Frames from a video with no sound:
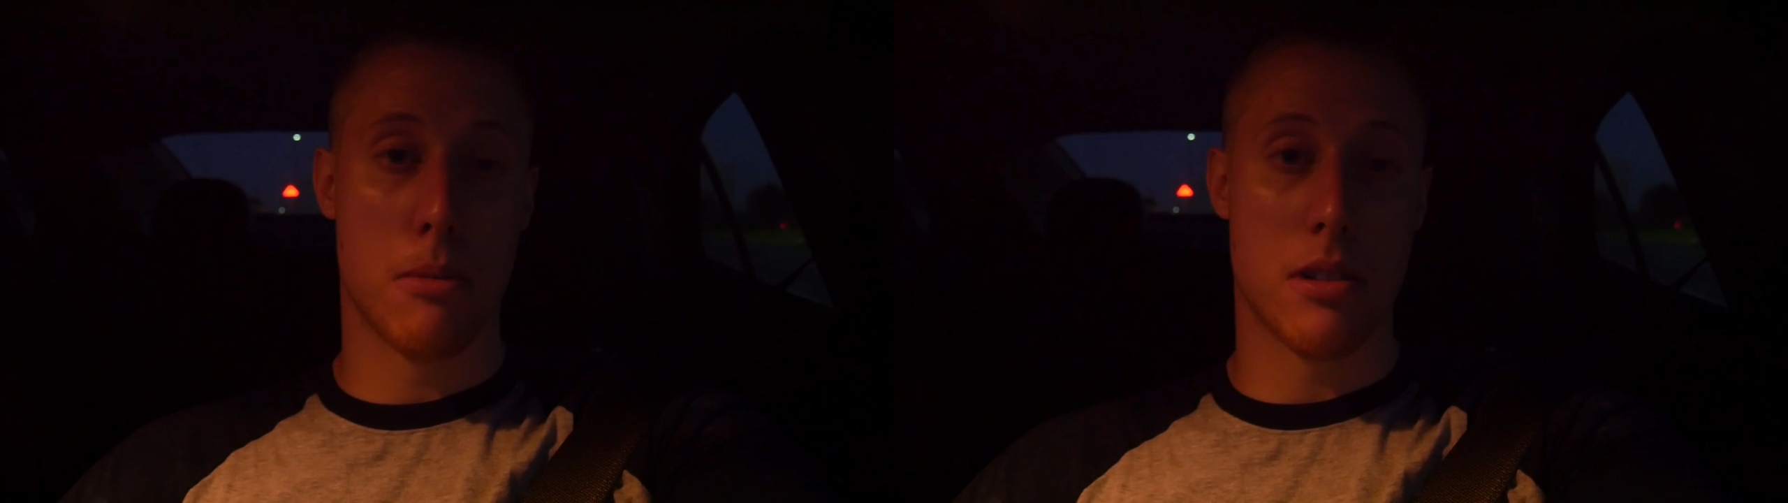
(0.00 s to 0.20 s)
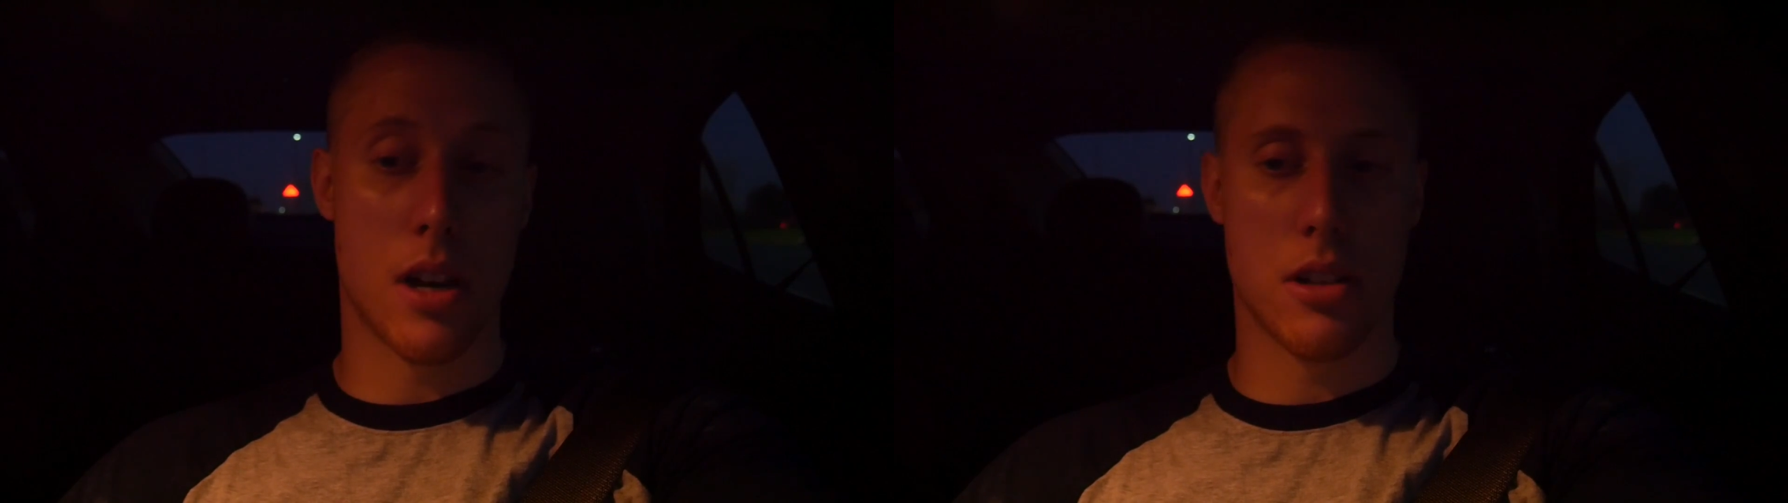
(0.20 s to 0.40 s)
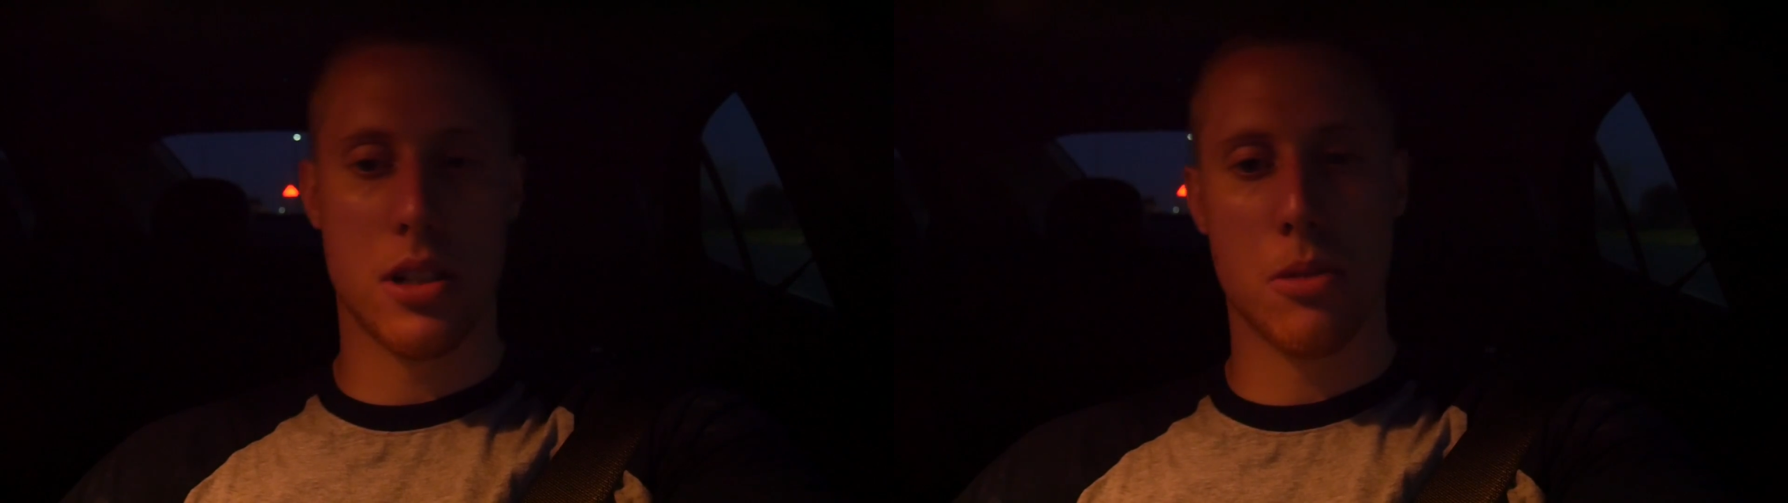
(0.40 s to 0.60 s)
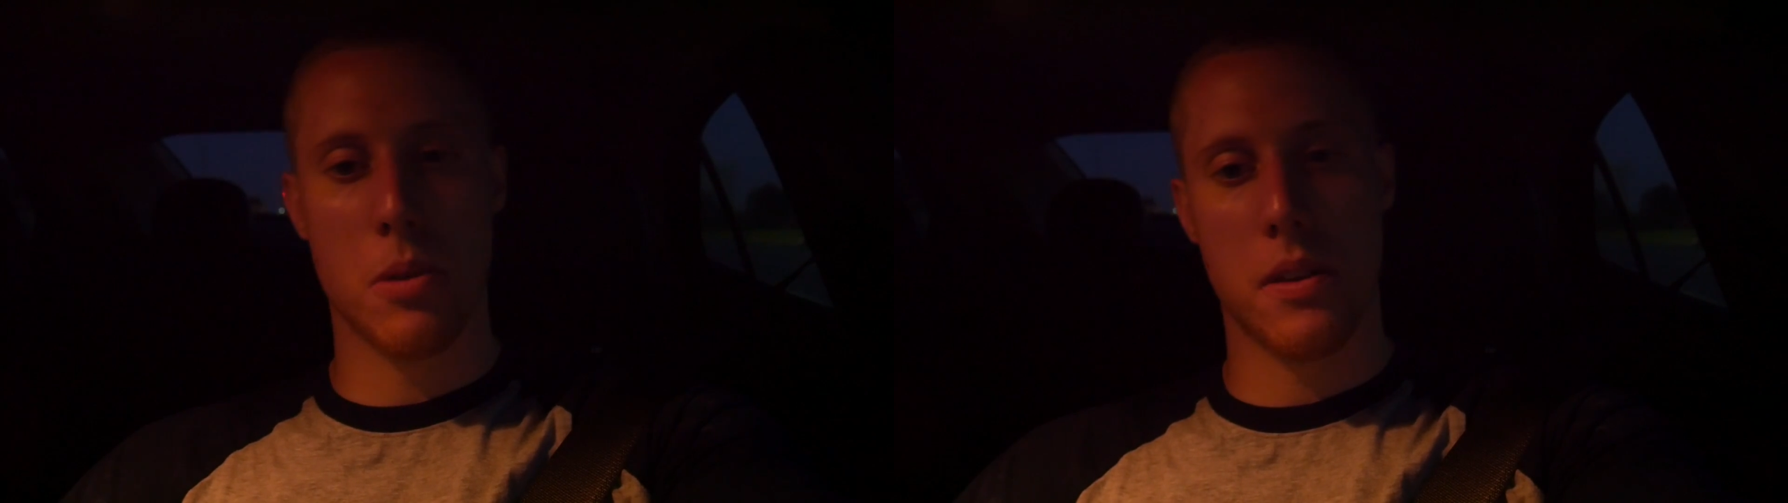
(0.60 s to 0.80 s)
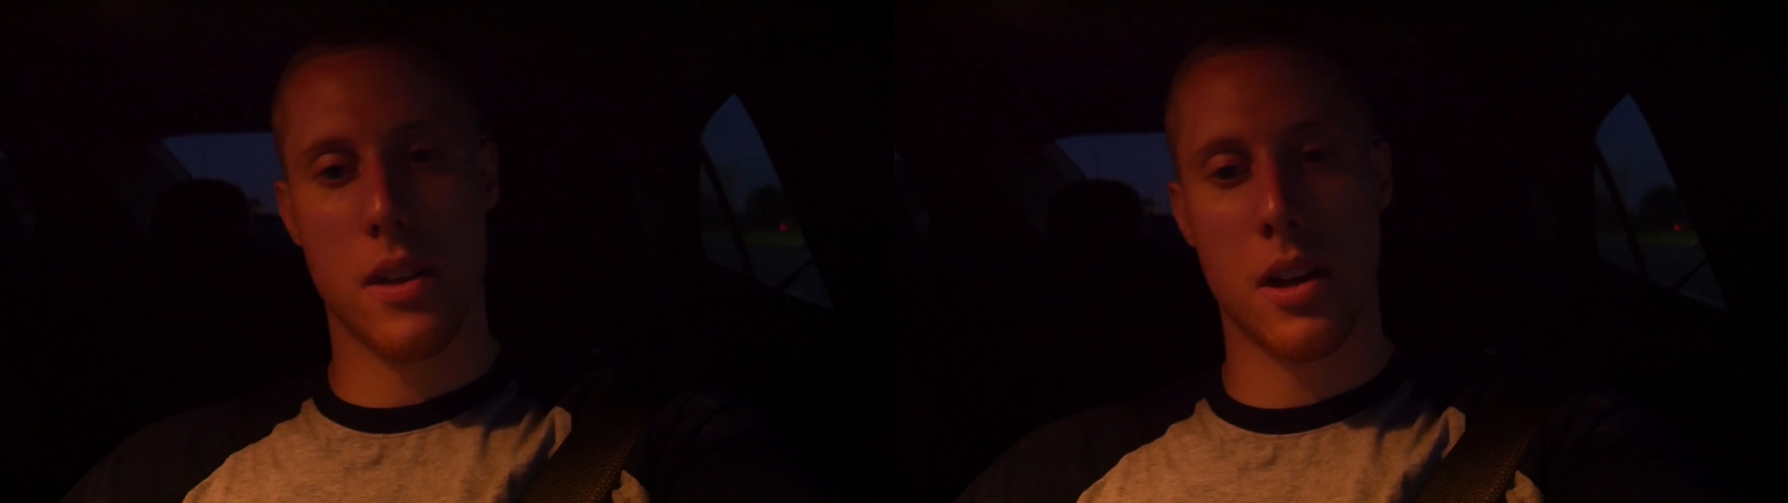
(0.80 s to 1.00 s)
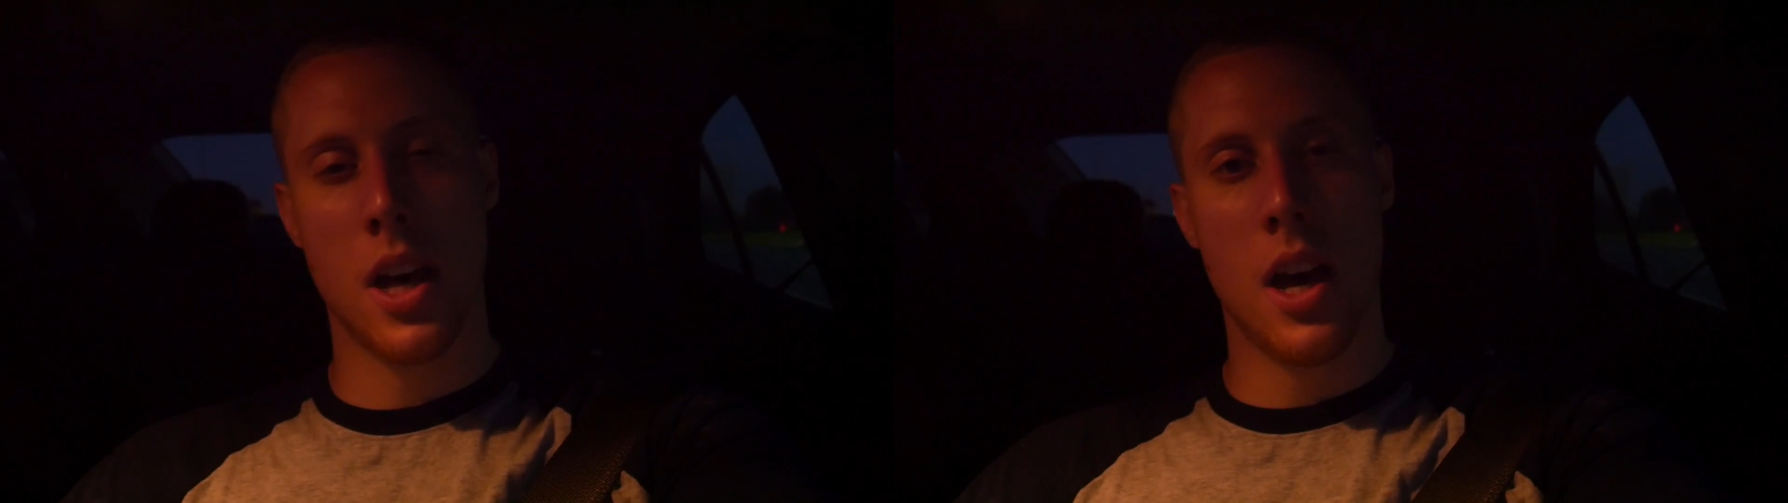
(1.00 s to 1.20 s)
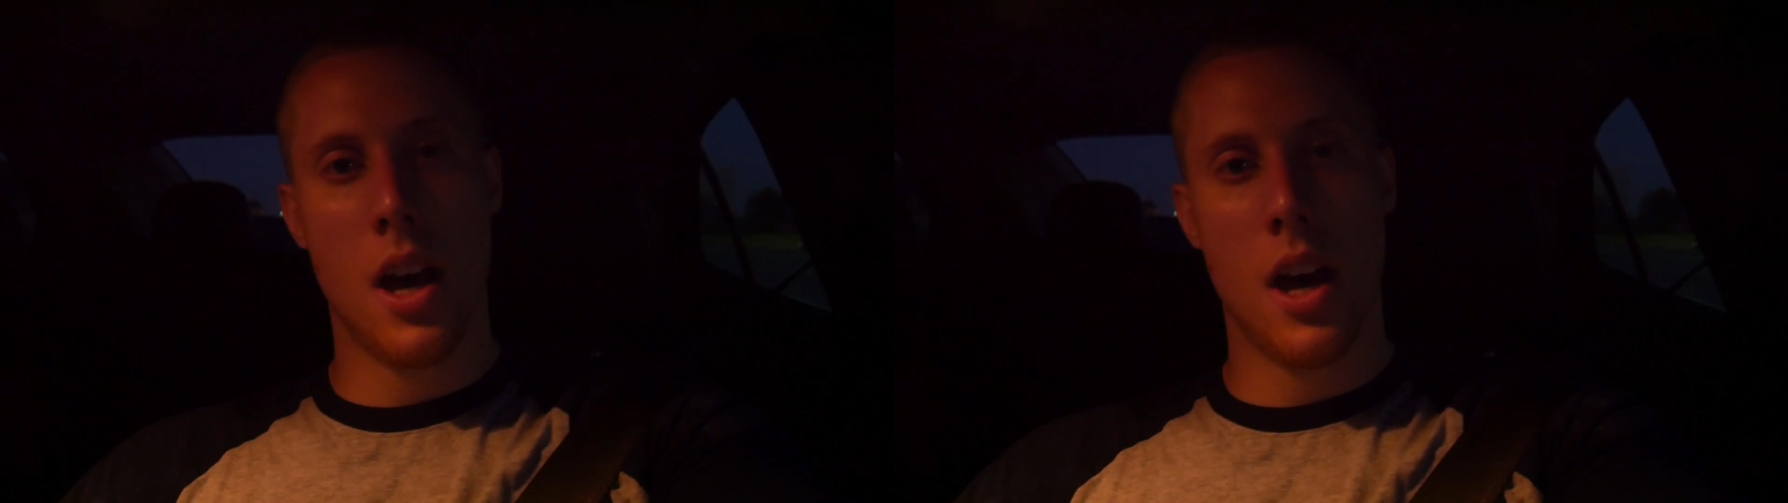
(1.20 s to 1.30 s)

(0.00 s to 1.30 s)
massaged it with a